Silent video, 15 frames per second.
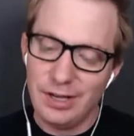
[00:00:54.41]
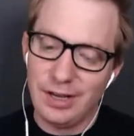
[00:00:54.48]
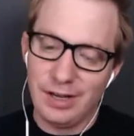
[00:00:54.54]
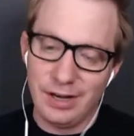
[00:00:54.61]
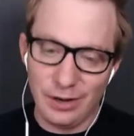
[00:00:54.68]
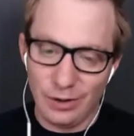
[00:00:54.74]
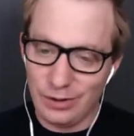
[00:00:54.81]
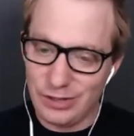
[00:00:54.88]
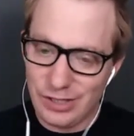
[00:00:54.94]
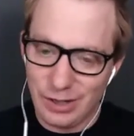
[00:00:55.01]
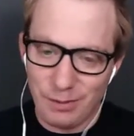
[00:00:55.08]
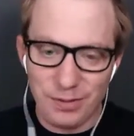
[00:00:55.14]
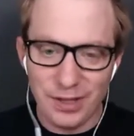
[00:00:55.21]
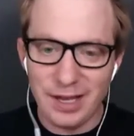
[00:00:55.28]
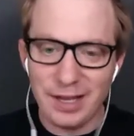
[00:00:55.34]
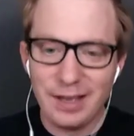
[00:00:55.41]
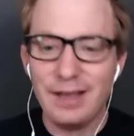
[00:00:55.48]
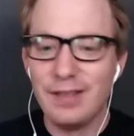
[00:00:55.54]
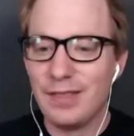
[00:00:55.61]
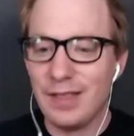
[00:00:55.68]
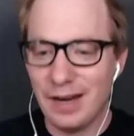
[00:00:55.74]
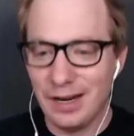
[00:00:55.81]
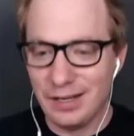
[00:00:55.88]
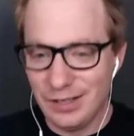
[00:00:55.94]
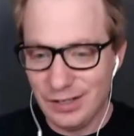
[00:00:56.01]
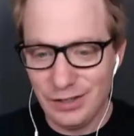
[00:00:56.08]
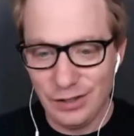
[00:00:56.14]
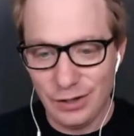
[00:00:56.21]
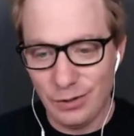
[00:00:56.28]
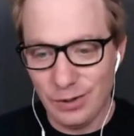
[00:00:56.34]
And I heard something that I
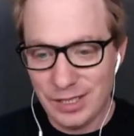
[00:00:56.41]
didn't know